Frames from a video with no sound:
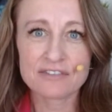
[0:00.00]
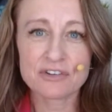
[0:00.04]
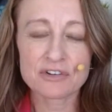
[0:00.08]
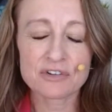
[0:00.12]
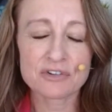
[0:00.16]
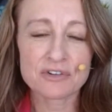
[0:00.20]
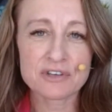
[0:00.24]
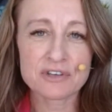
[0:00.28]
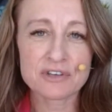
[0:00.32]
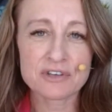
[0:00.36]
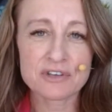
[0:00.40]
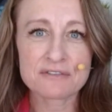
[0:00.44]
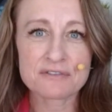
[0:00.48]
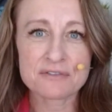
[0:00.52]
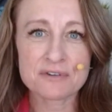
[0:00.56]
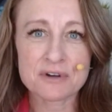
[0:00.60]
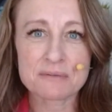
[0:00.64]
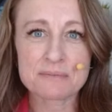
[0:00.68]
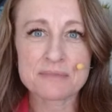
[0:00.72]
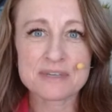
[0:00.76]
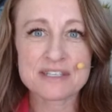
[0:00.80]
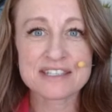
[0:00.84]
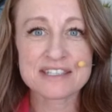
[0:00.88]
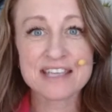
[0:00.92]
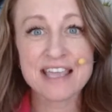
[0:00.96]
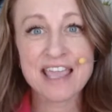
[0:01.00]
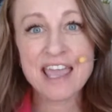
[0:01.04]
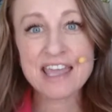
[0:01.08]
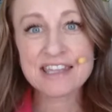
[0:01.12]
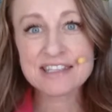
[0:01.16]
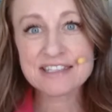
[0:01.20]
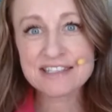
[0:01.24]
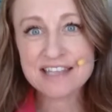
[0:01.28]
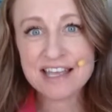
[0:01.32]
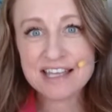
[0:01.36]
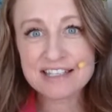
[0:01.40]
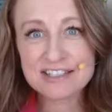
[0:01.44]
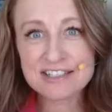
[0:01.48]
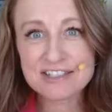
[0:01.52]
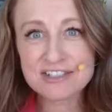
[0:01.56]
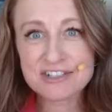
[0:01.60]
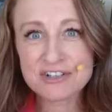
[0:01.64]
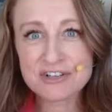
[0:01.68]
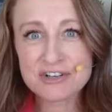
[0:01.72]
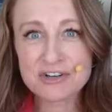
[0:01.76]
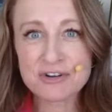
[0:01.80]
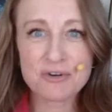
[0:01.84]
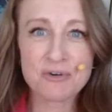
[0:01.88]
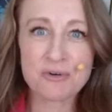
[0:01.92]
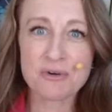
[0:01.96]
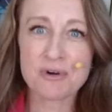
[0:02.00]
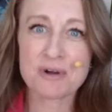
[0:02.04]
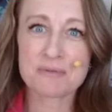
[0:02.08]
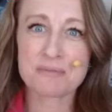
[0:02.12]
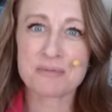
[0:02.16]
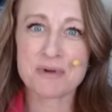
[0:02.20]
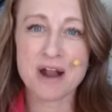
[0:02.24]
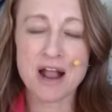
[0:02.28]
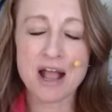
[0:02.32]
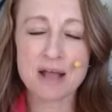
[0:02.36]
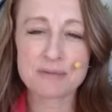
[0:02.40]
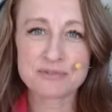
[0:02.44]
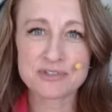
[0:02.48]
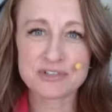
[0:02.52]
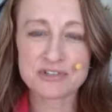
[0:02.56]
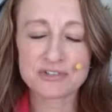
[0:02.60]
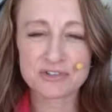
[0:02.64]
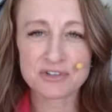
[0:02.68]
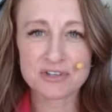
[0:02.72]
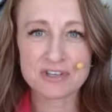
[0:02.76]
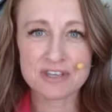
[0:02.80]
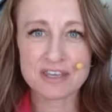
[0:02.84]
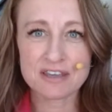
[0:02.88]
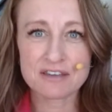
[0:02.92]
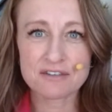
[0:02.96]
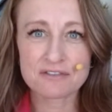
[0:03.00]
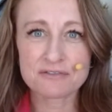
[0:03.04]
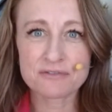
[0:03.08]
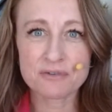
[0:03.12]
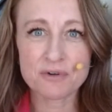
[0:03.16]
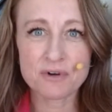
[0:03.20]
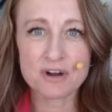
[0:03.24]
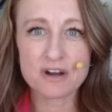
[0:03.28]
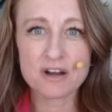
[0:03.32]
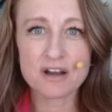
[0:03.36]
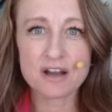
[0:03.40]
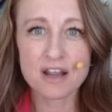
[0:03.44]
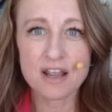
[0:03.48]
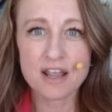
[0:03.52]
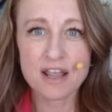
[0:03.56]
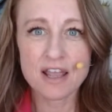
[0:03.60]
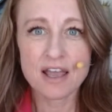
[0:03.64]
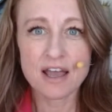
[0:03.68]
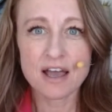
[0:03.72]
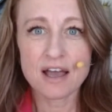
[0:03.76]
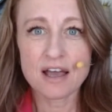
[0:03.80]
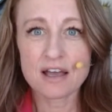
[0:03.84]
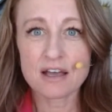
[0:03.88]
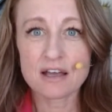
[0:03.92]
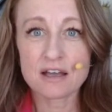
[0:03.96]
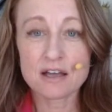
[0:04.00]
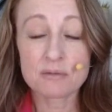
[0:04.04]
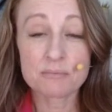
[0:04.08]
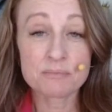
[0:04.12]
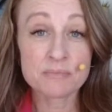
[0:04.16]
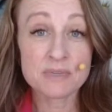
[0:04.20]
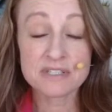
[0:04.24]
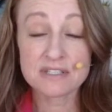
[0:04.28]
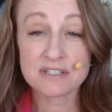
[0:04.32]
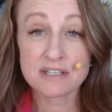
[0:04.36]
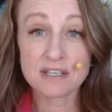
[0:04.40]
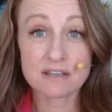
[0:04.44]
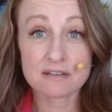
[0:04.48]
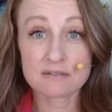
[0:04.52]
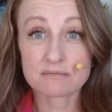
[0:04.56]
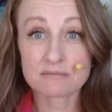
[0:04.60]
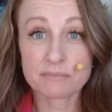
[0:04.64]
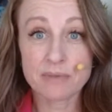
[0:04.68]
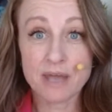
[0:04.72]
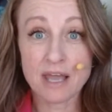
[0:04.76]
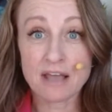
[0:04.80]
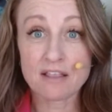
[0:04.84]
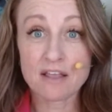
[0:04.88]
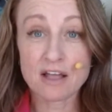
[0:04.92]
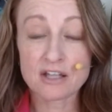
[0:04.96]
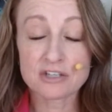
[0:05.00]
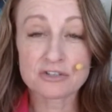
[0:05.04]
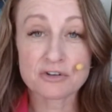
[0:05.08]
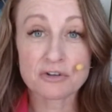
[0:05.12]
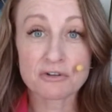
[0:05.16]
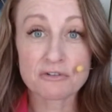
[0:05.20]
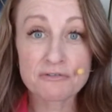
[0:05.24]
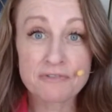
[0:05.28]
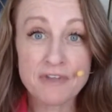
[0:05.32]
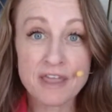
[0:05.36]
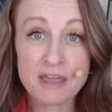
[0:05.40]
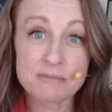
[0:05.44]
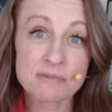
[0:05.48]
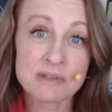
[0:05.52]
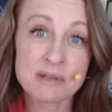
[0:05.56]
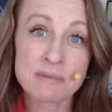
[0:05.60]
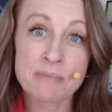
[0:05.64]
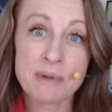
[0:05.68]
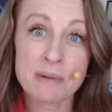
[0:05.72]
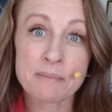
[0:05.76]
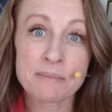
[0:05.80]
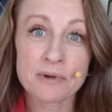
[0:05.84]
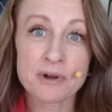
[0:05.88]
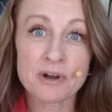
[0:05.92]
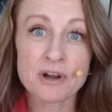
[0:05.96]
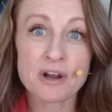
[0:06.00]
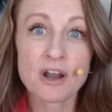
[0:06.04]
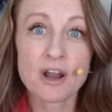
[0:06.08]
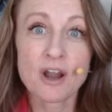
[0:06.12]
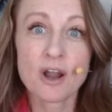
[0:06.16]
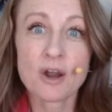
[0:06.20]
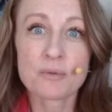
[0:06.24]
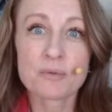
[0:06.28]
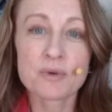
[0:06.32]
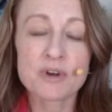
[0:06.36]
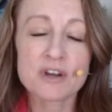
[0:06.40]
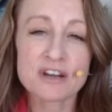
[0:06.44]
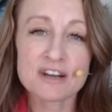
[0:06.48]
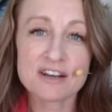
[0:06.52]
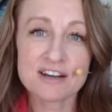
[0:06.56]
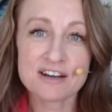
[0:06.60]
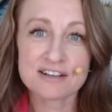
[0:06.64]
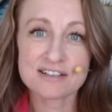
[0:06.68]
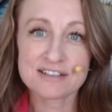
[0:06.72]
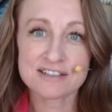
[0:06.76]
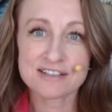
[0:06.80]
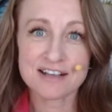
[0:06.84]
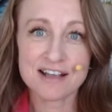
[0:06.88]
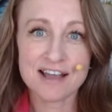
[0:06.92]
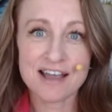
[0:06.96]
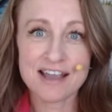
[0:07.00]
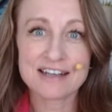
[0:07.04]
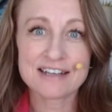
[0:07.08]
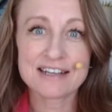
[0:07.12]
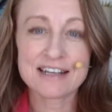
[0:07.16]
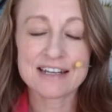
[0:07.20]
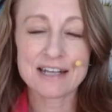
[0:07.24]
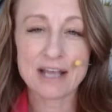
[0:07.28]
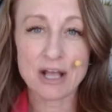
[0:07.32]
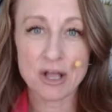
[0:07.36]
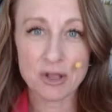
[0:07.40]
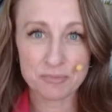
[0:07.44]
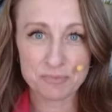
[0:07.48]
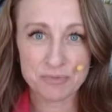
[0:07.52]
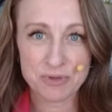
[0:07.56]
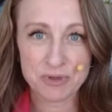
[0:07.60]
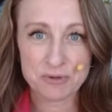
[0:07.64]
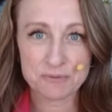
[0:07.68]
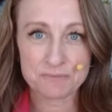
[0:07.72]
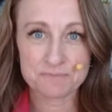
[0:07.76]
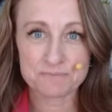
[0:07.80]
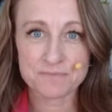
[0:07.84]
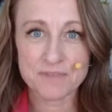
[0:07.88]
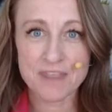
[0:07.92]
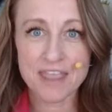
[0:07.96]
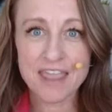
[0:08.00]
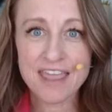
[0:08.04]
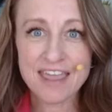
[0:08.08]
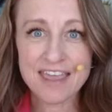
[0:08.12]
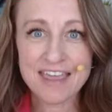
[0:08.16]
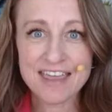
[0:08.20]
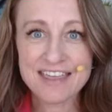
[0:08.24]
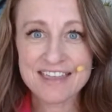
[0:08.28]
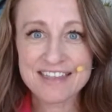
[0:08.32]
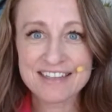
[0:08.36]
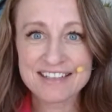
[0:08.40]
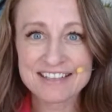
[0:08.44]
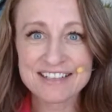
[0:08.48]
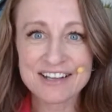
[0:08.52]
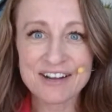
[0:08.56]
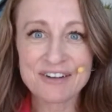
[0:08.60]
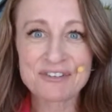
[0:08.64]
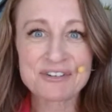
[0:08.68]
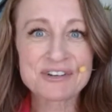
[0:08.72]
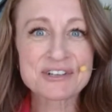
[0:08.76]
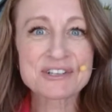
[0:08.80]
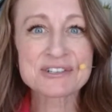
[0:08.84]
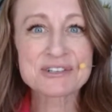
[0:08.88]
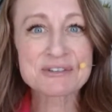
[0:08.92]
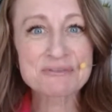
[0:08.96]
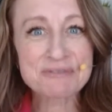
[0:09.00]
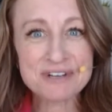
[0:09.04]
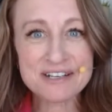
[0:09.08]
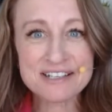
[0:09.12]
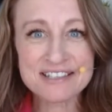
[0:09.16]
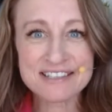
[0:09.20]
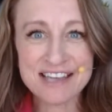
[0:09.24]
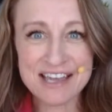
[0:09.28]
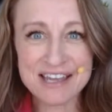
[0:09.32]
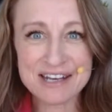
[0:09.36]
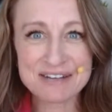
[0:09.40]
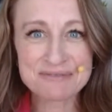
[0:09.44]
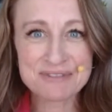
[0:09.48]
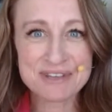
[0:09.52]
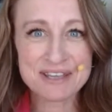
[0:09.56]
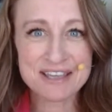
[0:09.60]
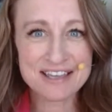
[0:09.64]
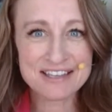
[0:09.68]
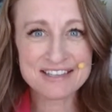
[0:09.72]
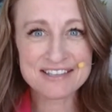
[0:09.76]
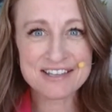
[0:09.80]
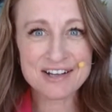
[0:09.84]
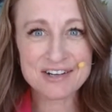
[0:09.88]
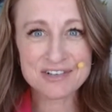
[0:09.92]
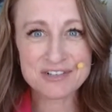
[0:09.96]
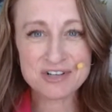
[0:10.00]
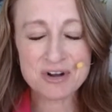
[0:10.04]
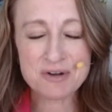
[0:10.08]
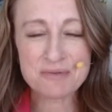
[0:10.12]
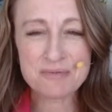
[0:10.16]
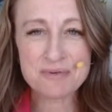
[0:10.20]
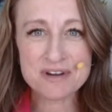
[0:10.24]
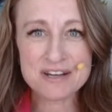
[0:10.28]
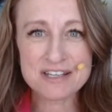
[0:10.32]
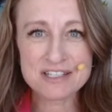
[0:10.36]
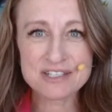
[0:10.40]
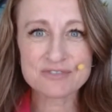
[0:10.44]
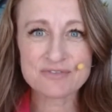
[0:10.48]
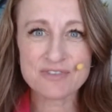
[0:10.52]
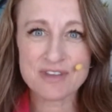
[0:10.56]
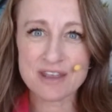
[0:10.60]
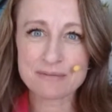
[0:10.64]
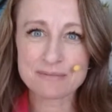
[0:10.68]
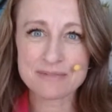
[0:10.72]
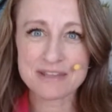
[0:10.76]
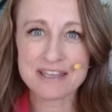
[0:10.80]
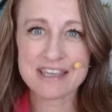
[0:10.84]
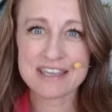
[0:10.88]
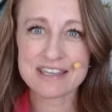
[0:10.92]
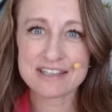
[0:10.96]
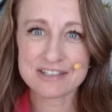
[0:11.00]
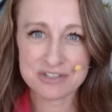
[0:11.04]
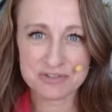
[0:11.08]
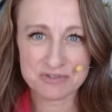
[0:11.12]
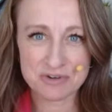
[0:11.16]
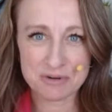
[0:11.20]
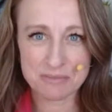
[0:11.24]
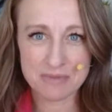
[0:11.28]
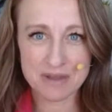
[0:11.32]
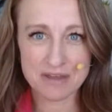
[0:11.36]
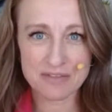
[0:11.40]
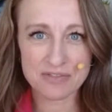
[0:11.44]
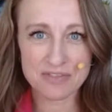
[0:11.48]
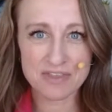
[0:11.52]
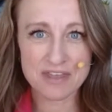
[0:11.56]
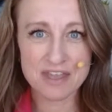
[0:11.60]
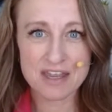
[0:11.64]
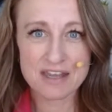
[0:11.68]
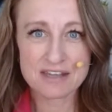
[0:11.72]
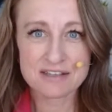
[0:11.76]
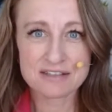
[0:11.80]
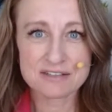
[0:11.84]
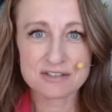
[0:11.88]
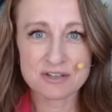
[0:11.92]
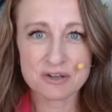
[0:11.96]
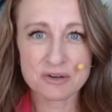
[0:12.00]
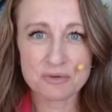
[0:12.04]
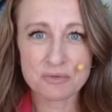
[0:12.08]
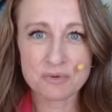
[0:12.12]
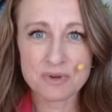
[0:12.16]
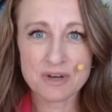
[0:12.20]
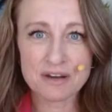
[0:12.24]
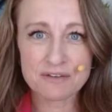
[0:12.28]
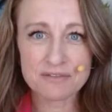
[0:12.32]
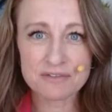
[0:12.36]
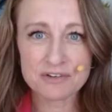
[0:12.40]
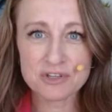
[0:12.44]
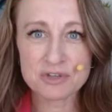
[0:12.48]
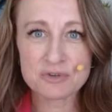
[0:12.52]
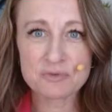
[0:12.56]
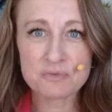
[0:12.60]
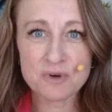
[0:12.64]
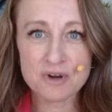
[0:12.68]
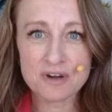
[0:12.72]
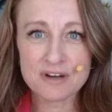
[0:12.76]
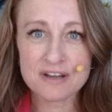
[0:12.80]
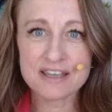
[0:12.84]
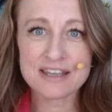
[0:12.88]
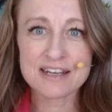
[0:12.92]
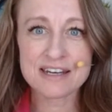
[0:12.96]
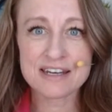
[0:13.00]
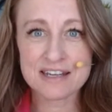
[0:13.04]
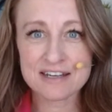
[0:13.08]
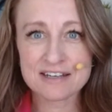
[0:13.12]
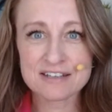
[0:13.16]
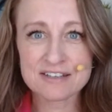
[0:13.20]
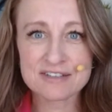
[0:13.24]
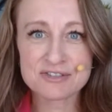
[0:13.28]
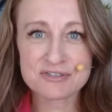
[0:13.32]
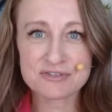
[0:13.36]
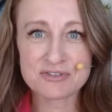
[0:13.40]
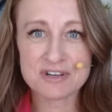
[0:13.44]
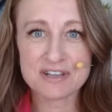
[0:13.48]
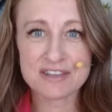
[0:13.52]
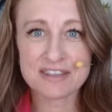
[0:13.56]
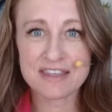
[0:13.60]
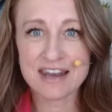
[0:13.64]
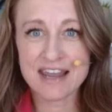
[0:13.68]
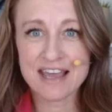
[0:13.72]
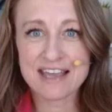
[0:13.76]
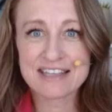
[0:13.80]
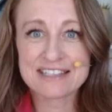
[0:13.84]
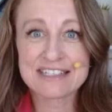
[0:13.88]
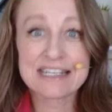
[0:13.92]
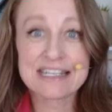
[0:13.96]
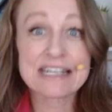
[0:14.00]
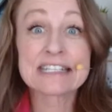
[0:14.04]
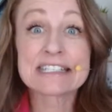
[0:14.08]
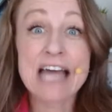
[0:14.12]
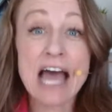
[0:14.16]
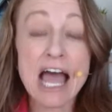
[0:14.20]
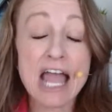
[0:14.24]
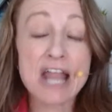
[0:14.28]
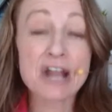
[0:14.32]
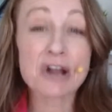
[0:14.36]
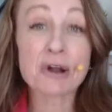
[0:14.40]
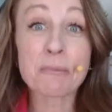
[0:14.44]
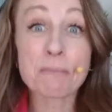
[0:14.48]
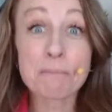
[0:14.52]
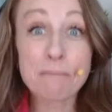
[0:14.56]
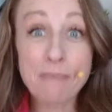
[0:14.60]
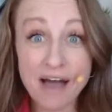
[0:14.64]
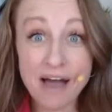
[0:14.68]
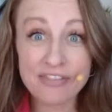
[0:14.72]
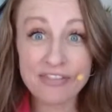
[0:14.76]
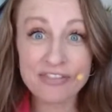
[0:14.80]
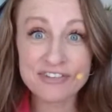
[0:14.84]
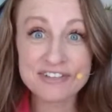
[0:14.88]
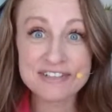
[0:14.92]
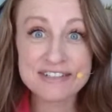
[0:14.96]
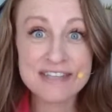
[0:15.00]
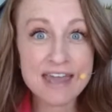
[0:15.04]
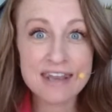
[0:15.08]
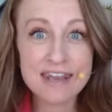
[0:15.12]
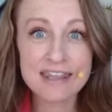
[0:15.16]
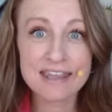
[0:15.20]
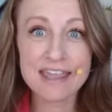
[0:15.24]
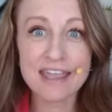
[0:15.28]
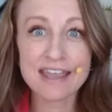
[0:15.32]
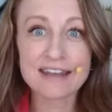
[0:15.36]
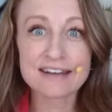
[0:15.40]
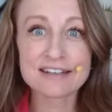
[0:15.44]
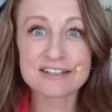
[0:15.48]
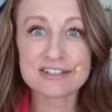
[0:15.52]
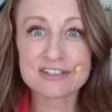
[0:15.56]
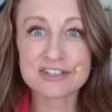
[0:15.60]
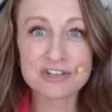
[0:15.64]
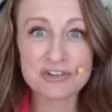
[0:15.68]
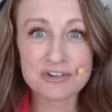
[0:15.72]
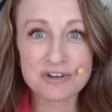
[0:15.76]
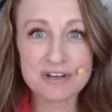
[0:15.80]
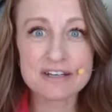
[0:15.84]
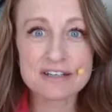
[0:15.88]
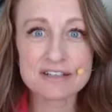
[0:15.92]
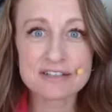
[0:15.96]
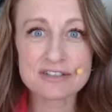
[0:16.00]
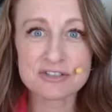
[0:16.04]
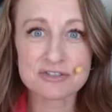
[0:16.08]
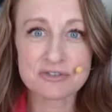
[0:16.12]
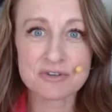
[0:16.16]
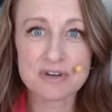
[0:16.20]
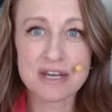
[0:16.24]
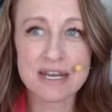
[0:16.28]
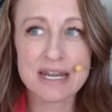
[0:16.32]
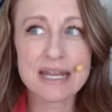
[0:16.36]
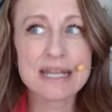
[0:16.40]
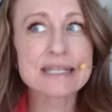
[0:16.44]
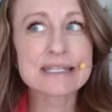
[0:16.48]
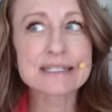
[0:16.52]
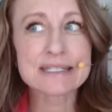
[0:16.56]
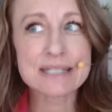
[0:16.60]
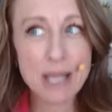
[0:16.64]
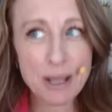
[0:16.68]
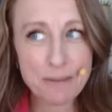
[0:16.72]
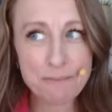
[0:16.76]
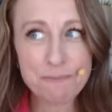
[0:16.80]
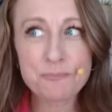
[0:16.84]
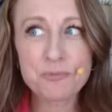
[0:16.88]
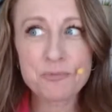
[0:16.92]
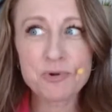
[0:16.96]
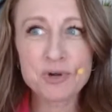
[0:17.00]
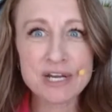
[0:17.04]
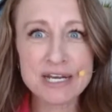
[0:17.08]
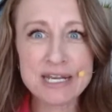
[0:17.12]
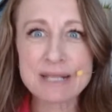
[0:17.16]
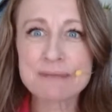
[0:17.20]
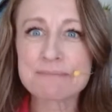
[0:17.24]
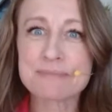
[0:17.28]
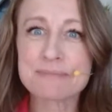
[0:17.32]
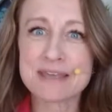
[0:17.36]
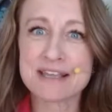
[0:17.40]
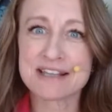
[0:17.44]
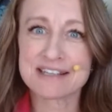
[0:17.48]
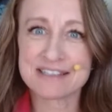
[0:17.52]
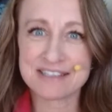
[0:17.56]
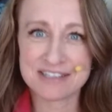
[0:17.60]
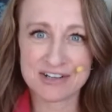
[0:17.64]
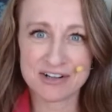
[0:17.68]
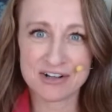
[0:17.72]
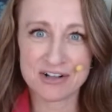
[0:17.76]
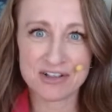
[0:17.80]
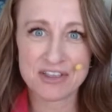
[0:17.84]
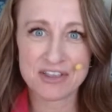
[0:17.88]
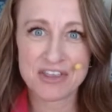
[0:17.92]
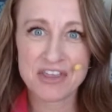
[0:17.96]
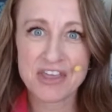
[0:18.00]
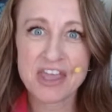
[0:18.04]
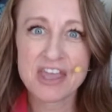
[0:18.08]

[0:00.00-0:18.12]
If you're looking for a missing ancestor, or perhaps you're looking for a missing biological family member, we're here to guide and help you. And we're super excited because October is Family History Month. So whenever you work in an industry that has an entire month dedicated to your industry, it's a pretty big deal.